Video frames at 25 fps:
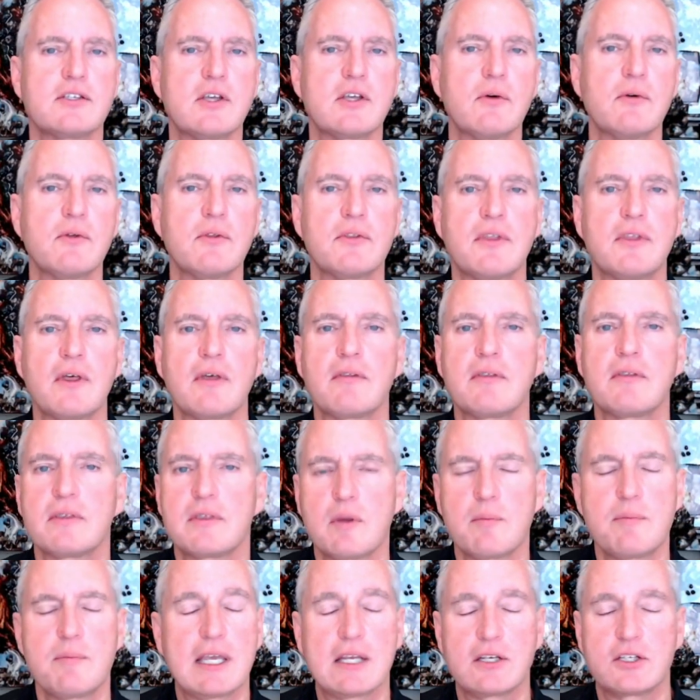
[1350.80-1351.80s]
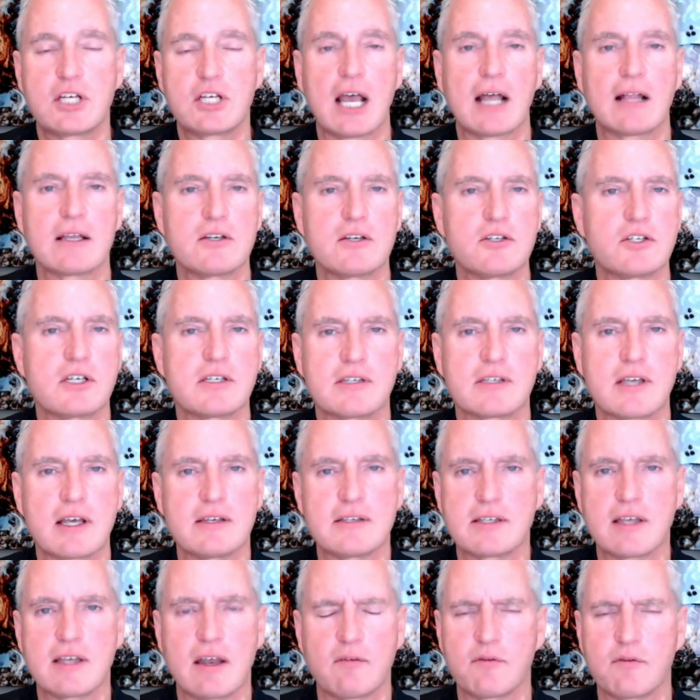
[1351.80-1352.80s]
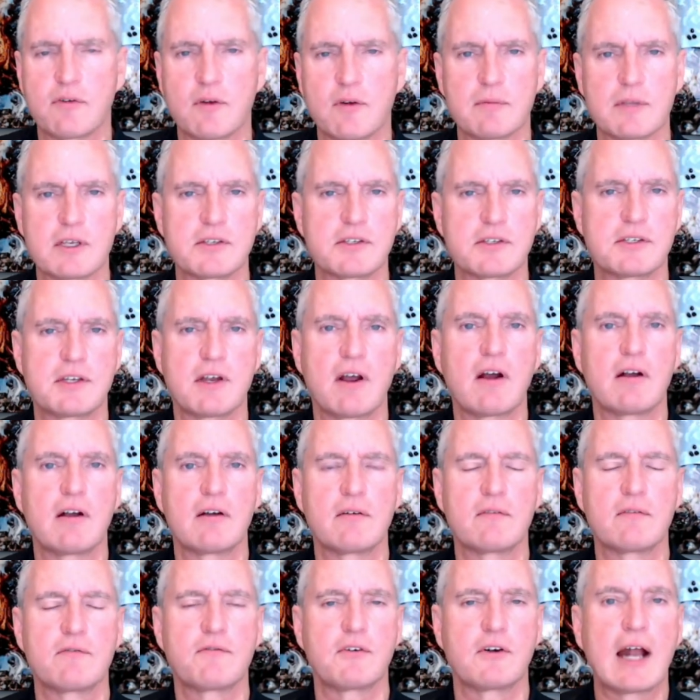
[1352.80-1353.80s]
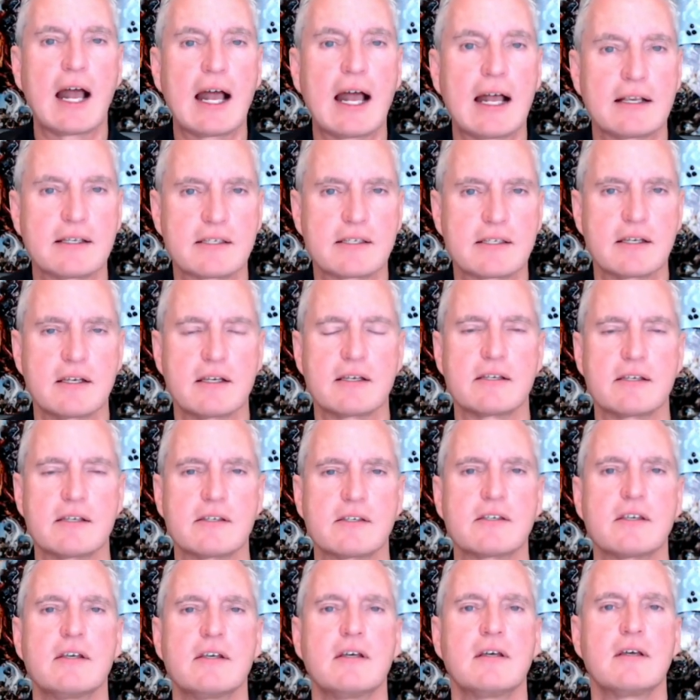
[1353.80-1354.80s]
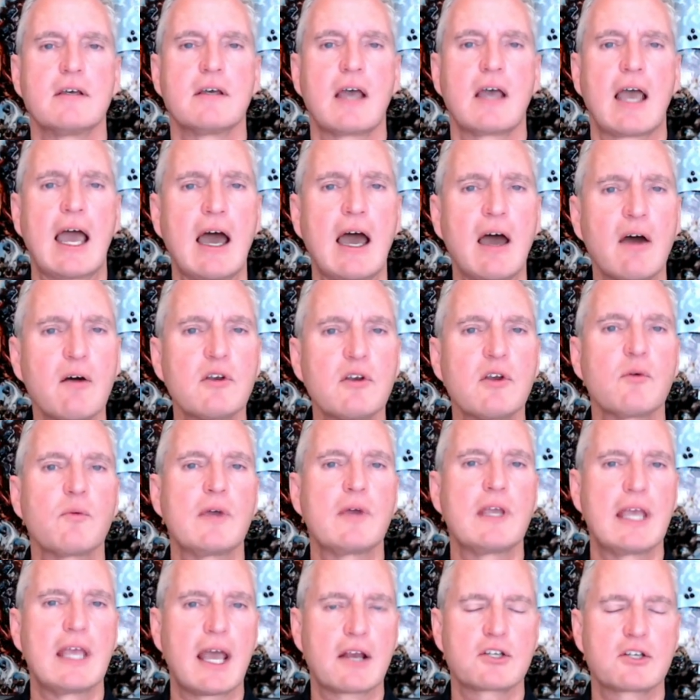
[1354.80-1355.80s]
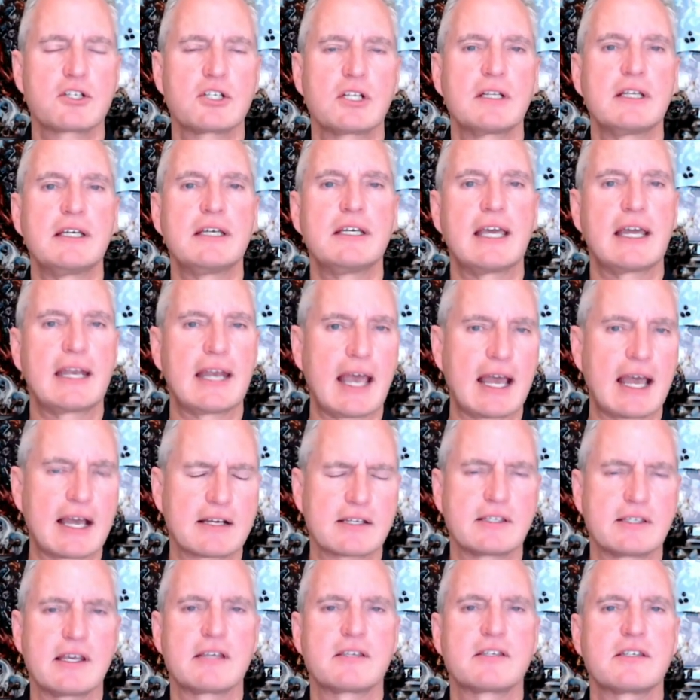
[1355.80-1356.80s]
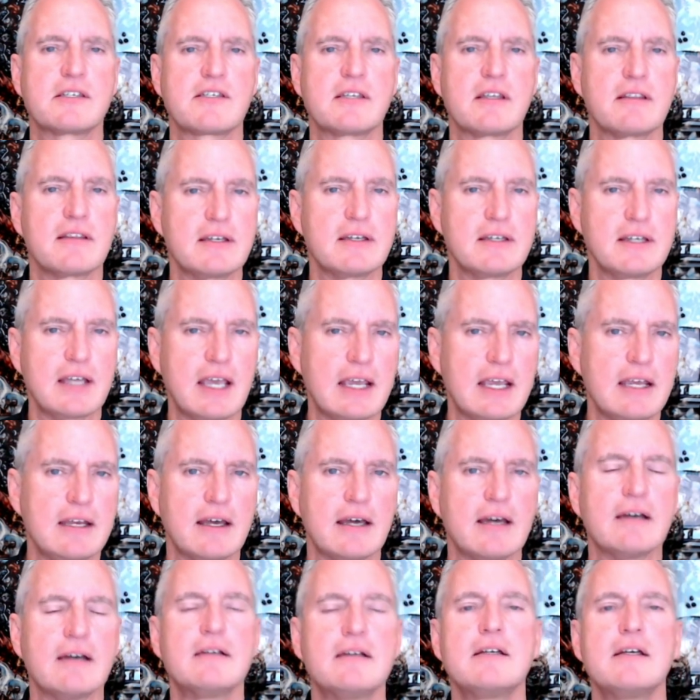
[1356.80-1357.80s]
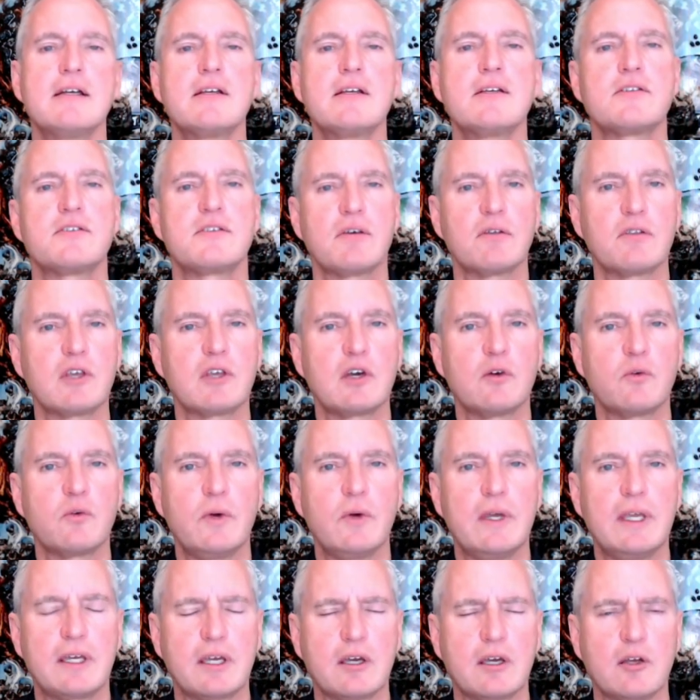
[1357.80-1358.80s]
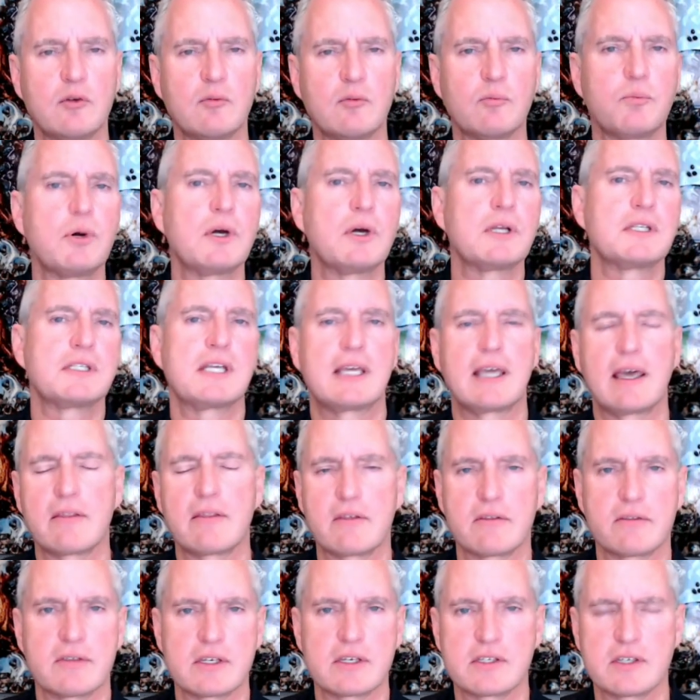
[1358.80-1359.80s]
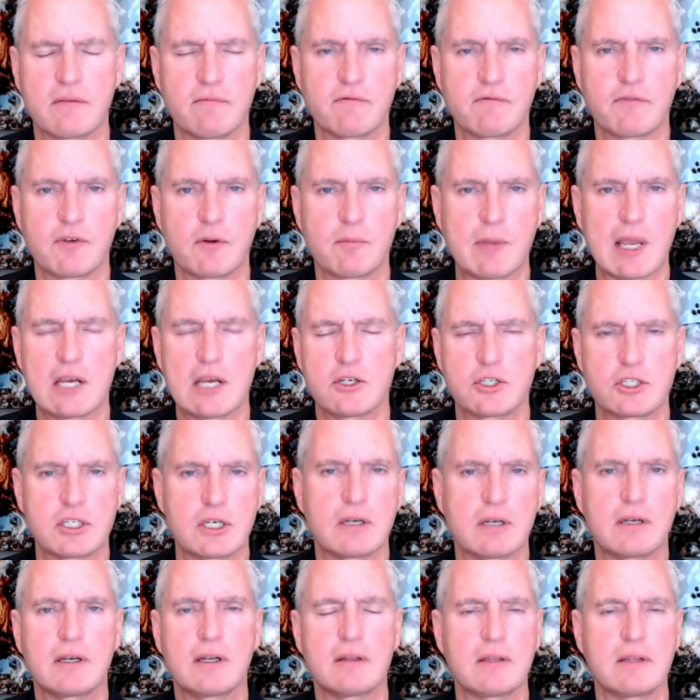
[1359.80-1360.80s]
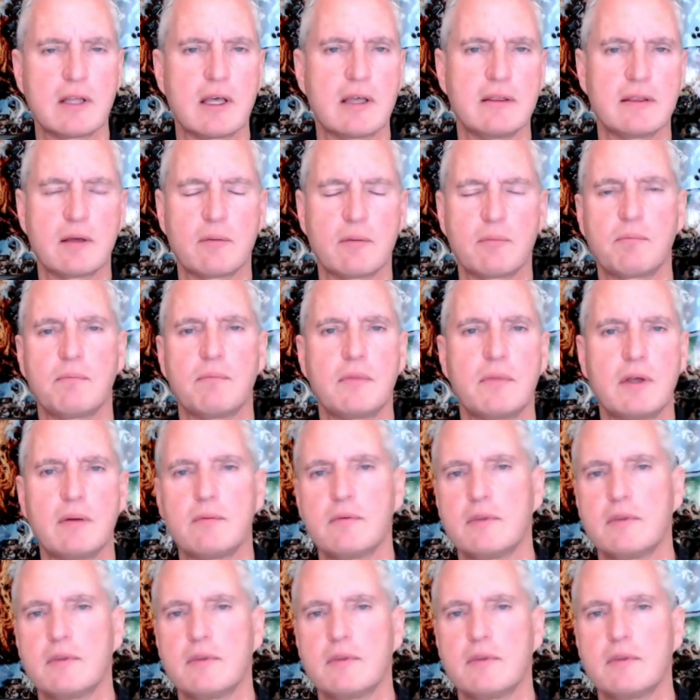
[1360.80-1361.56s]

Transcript: So the the big challenge, as I said from the start, for us is how do we actually get access to the data so that we can put together this information and then the